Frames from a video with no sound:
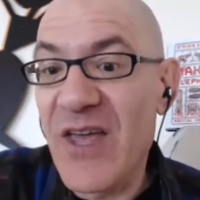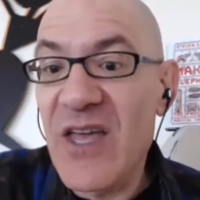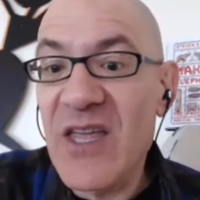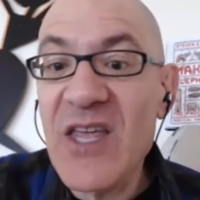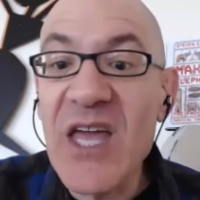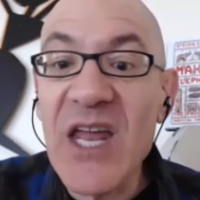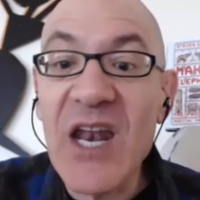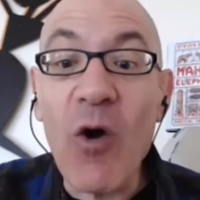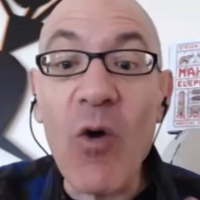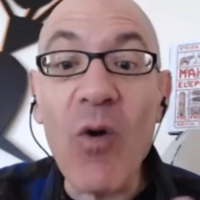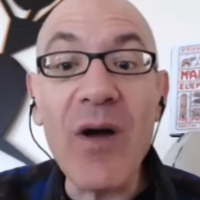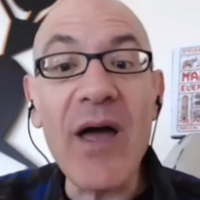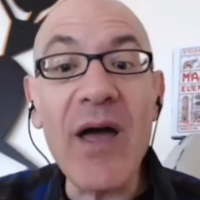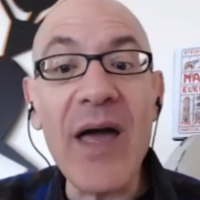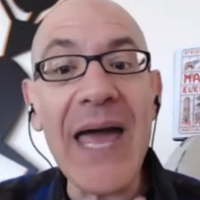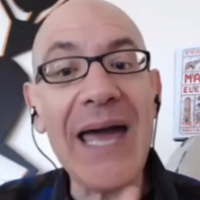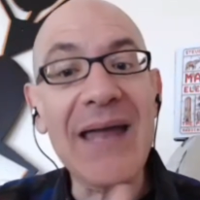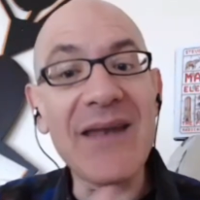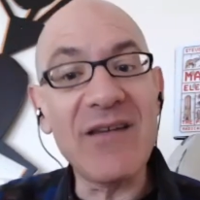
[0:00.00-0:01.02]
You know,
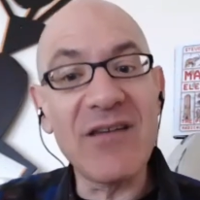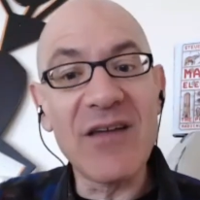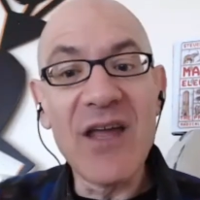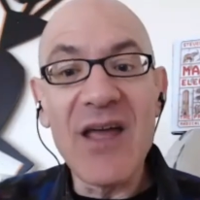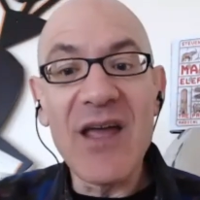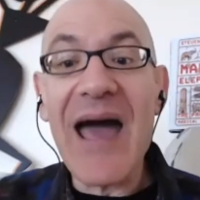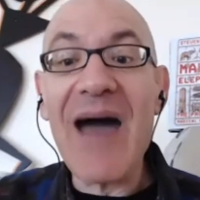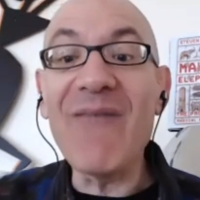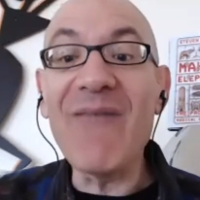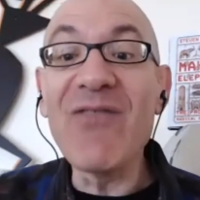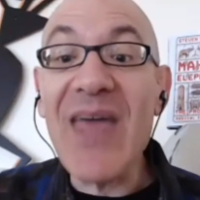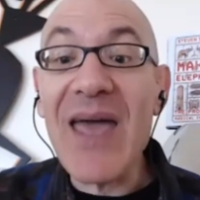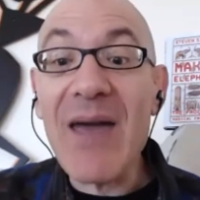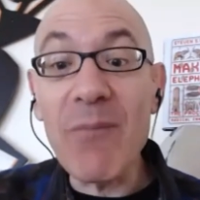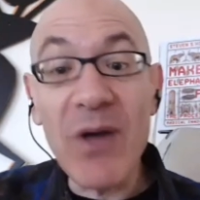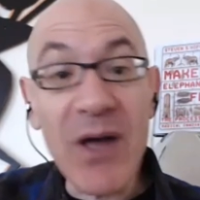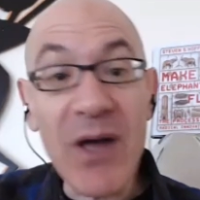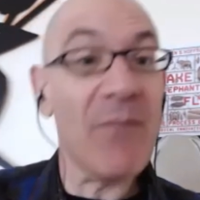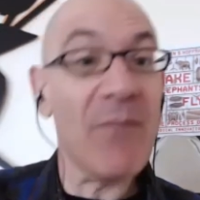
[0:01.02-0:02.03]
and have
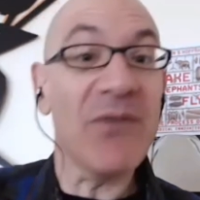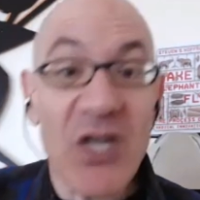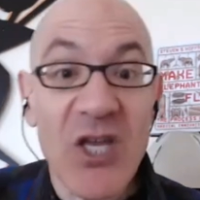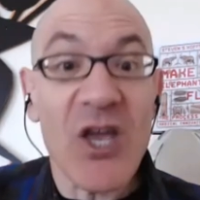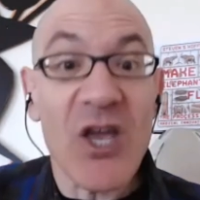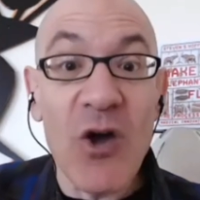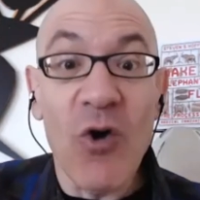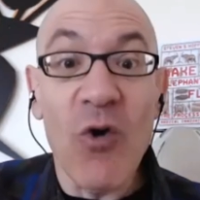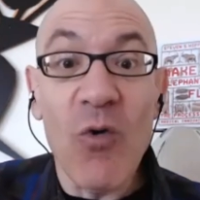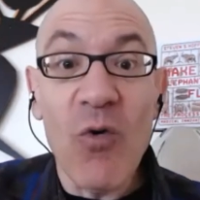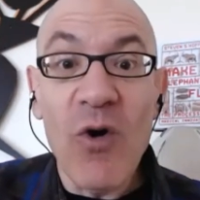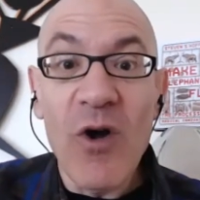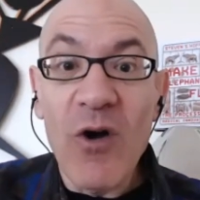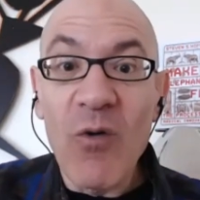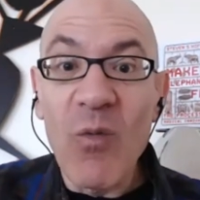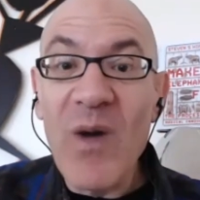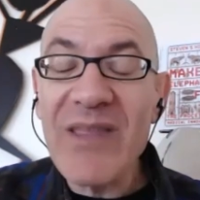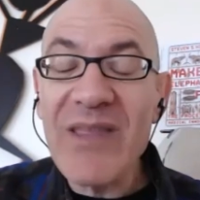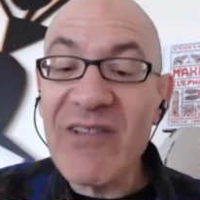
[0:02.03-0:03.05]
them come to you
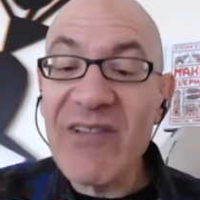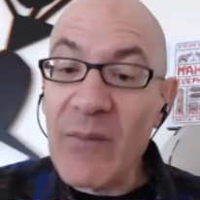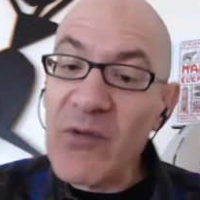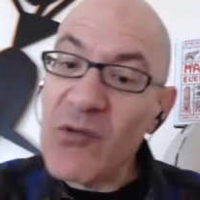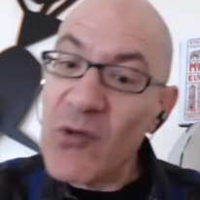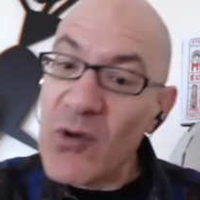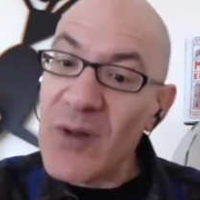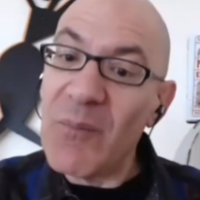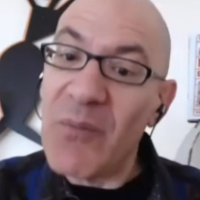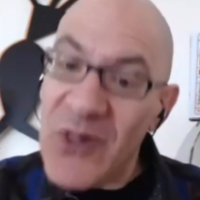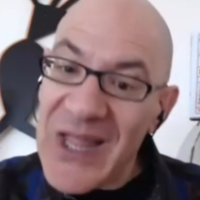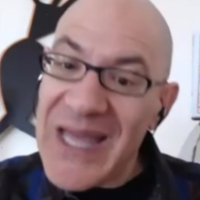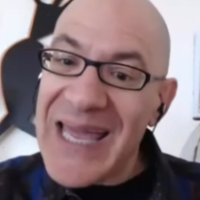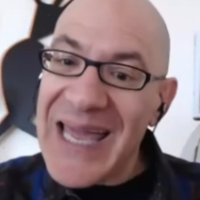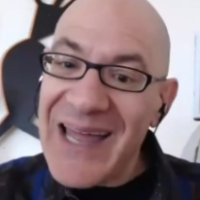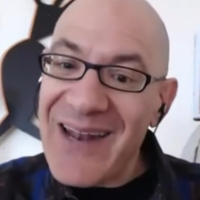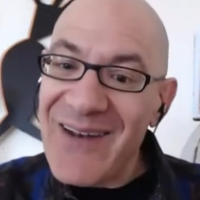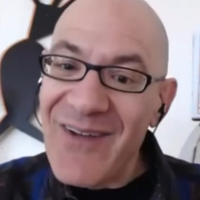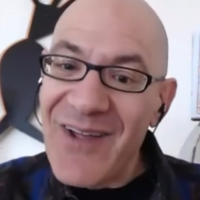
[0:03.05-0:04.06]
with some sort of
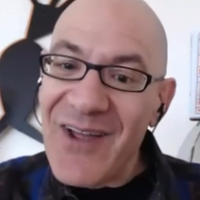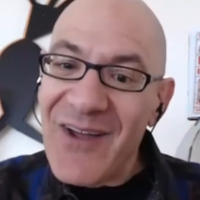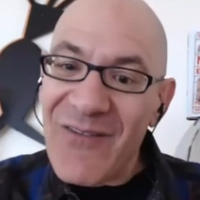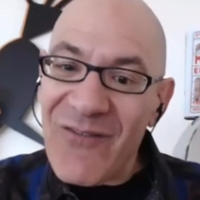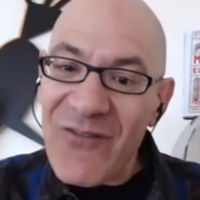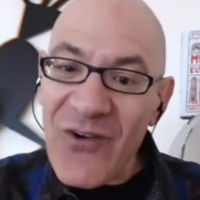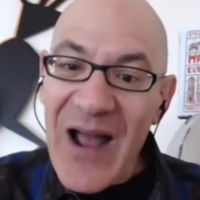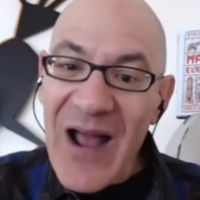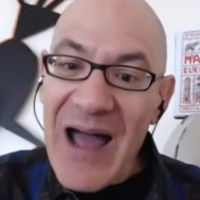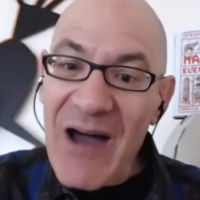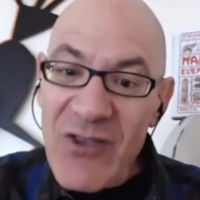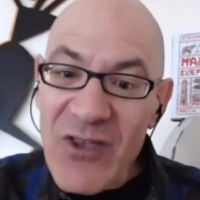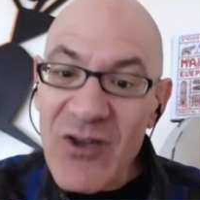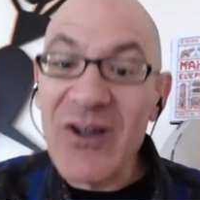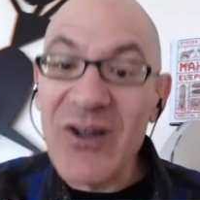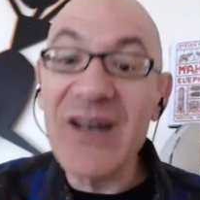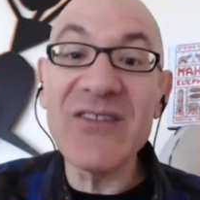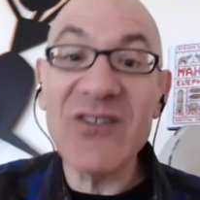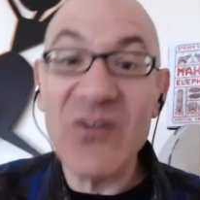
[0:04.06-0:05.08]
plan for how you're
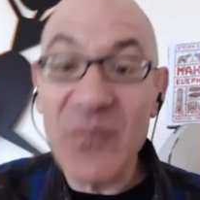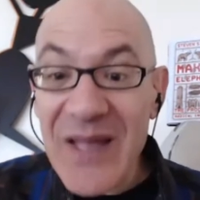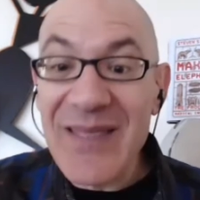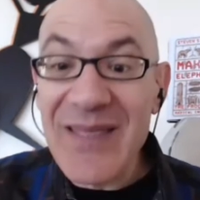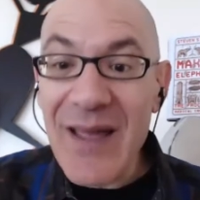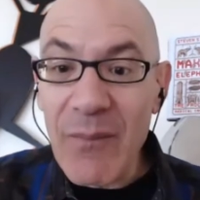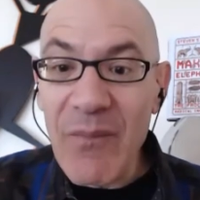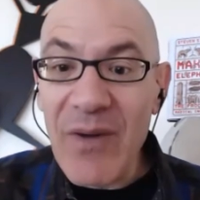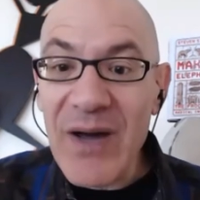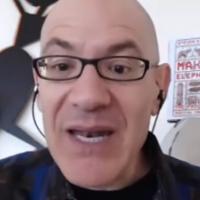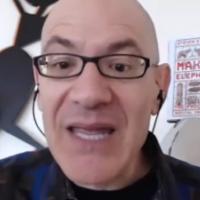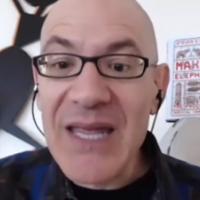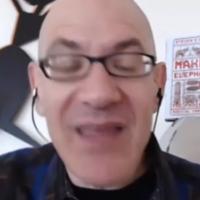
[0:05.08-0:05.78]
going to spend that money.